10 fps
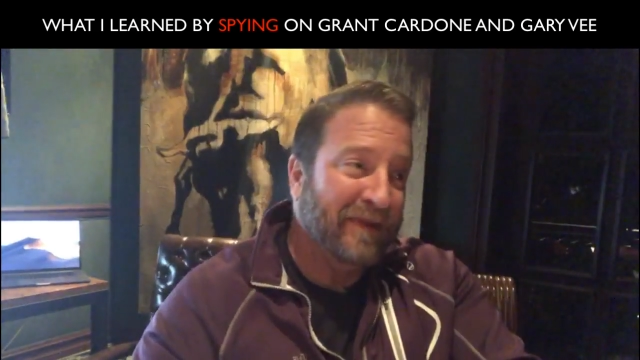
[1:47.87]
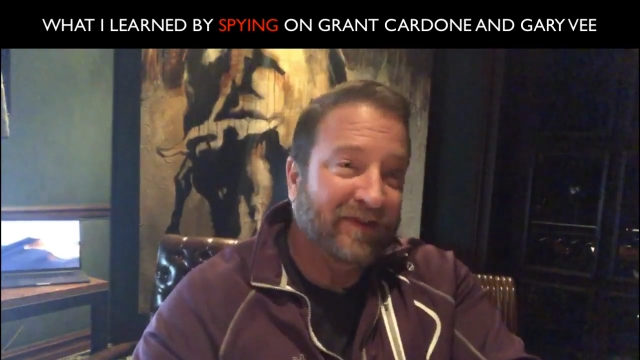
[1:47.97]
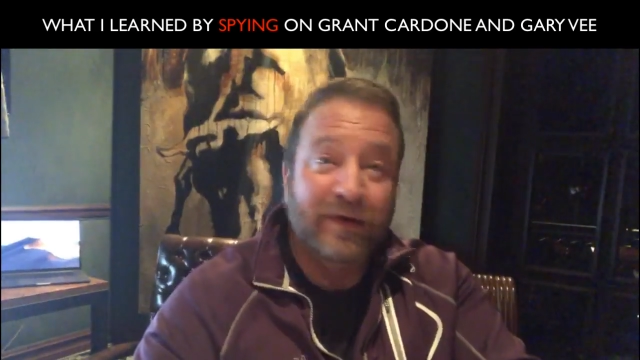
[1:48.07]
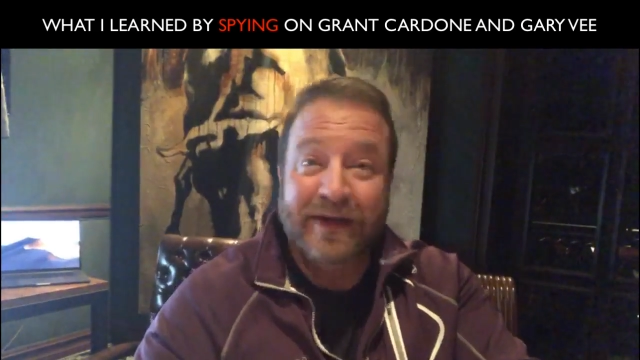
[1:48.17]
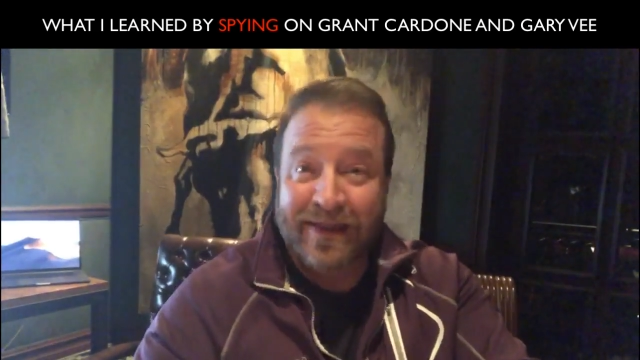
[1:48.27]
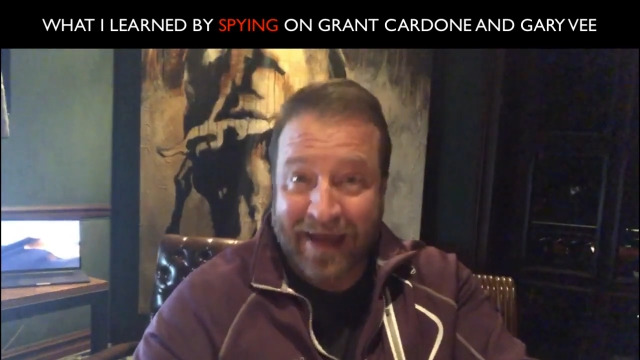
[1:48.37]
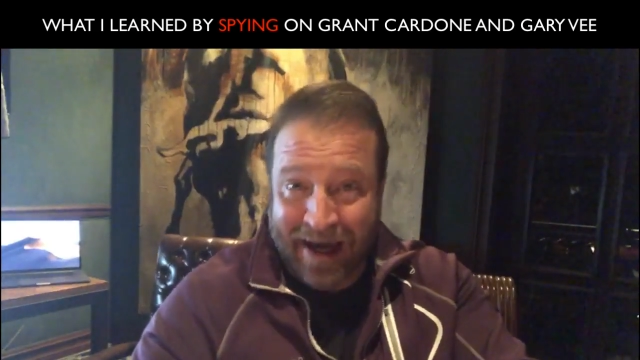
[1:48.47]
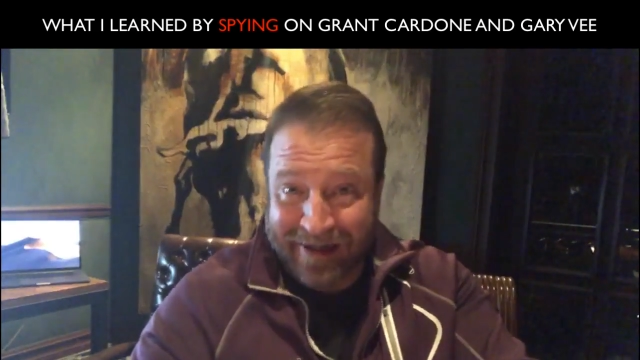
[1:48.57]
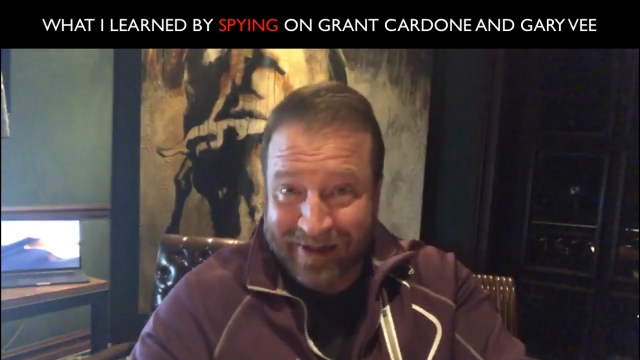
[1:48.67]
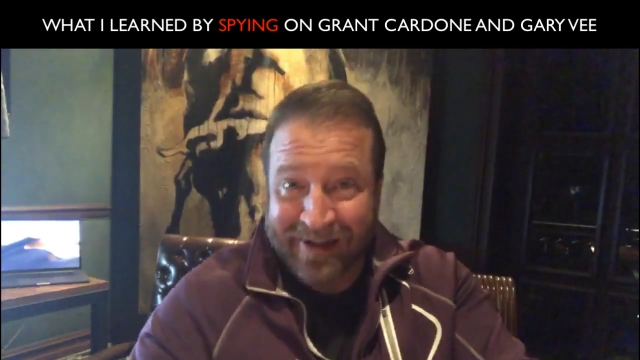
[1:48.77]
So did
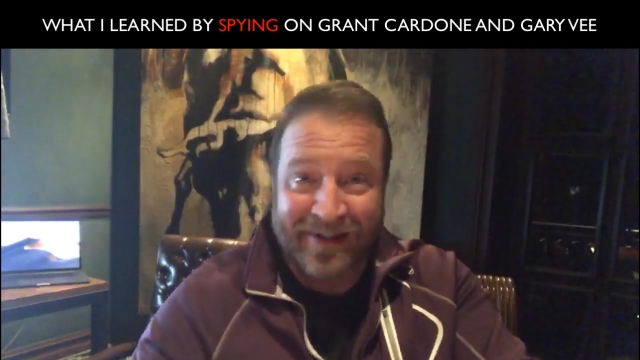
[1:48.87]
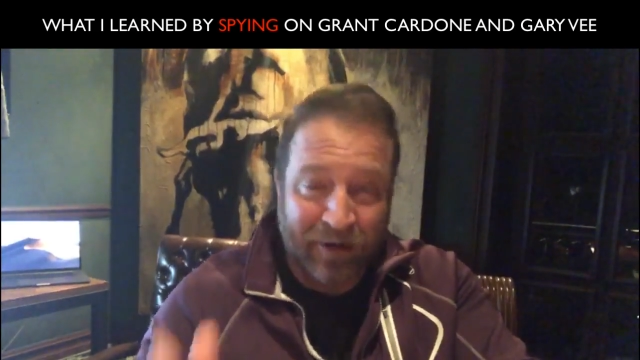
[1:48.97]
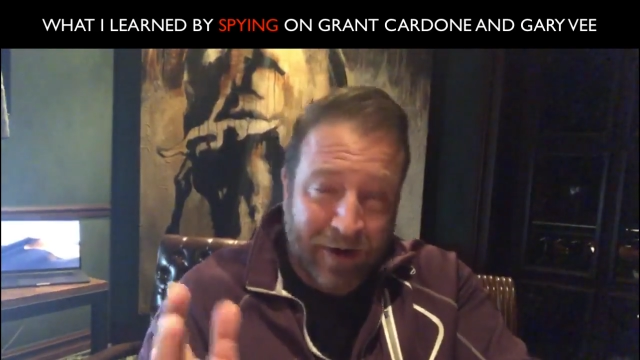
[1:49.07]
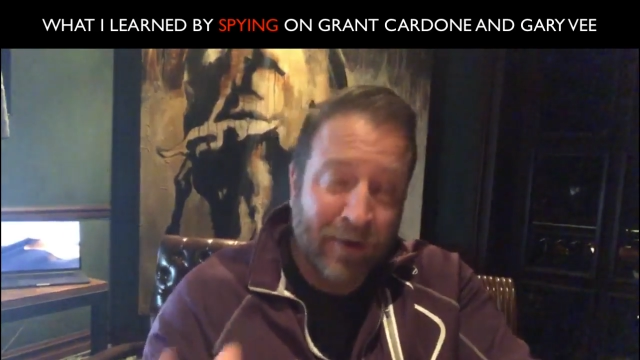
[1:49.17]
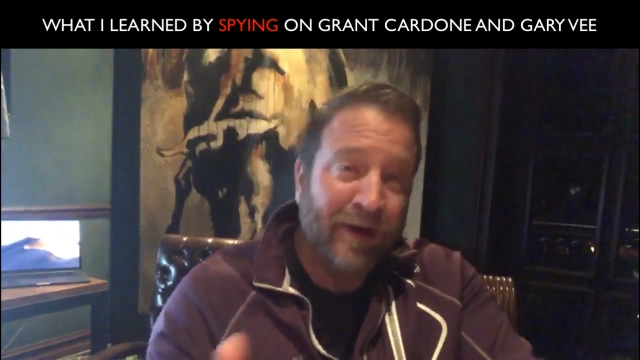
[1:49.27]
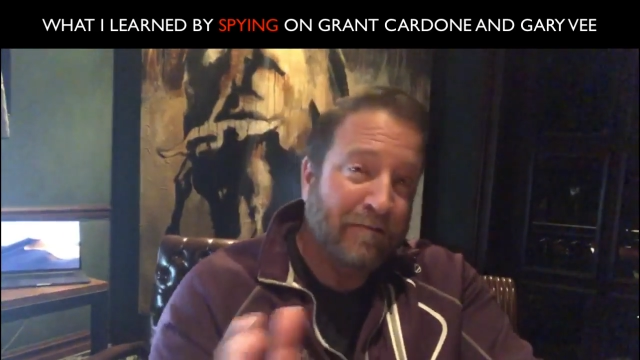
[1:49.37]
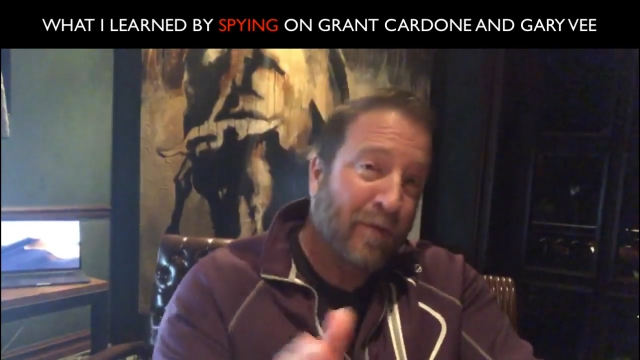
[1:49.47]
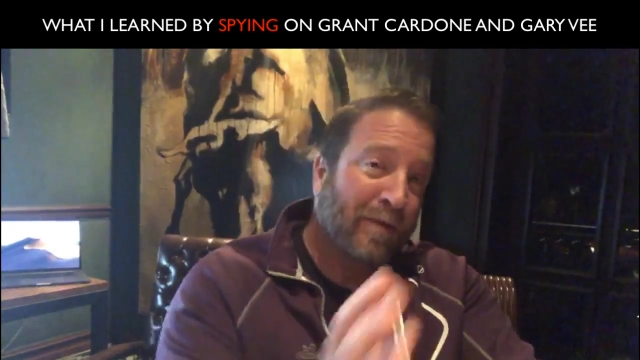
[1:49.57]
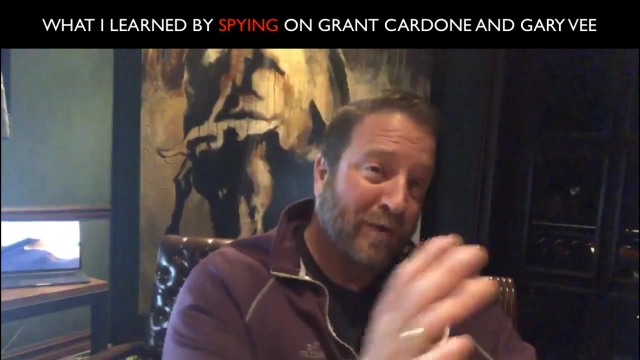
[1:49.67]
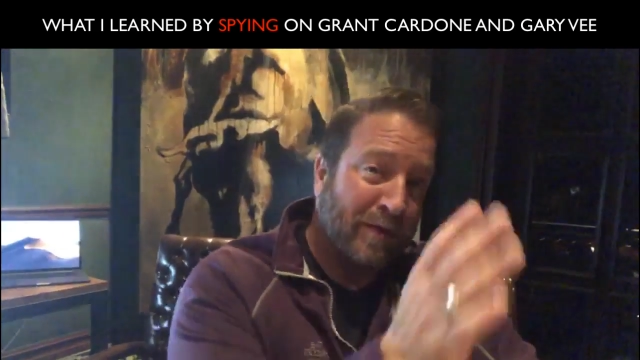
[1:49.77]
that, and then started doing it
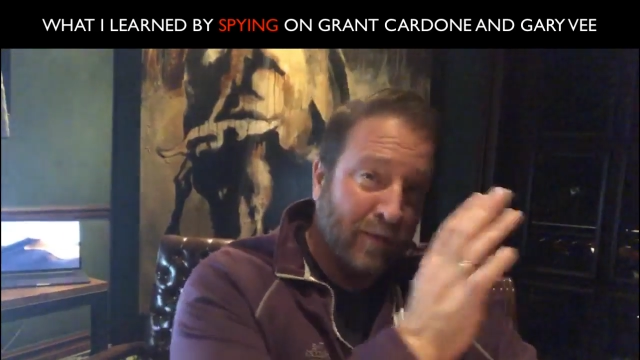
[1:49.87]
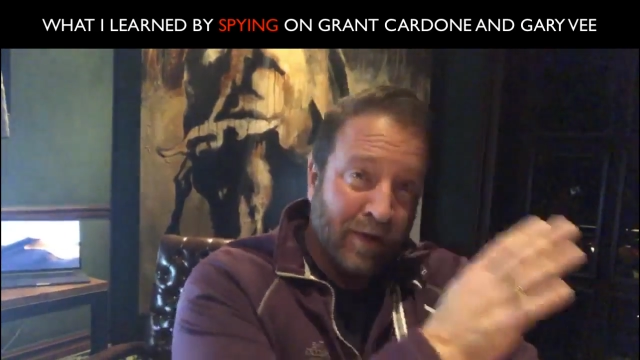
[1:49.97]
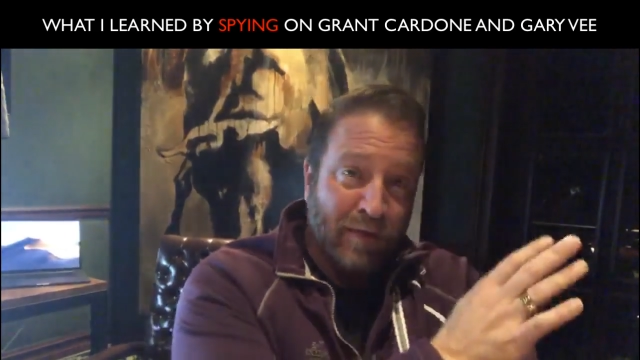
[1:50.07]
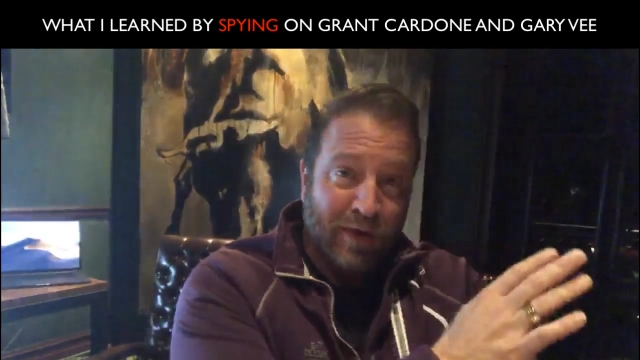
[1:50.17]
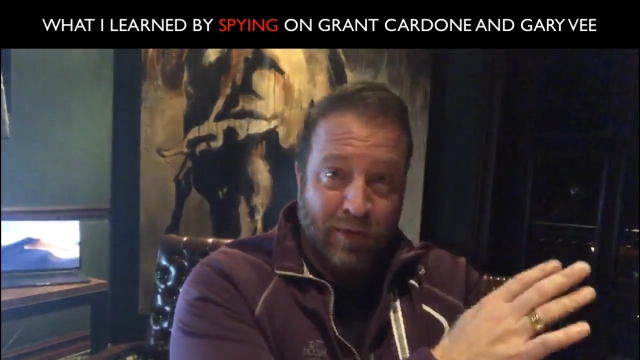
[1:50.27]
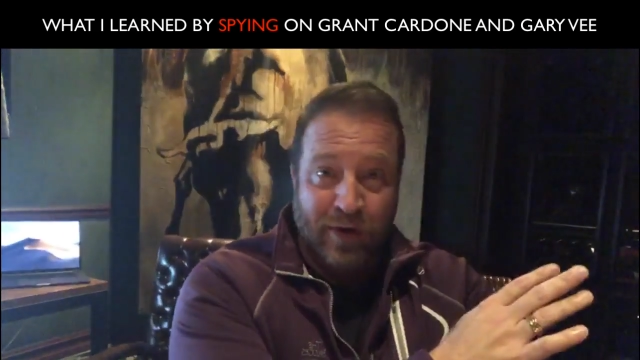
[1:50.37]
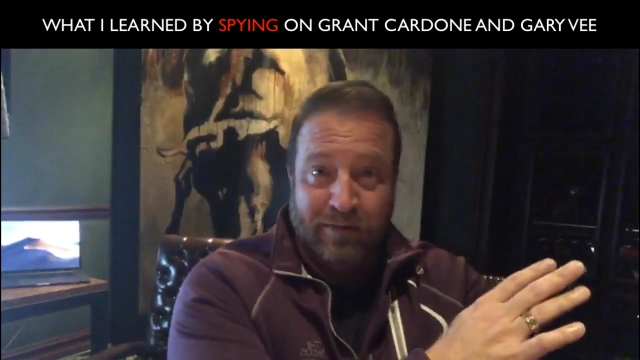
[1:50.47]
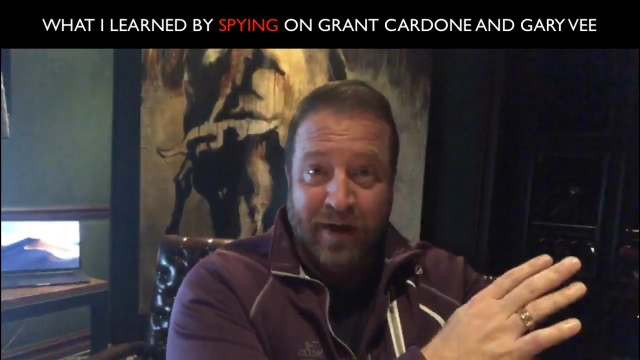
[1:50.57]
more and more and more and more and more.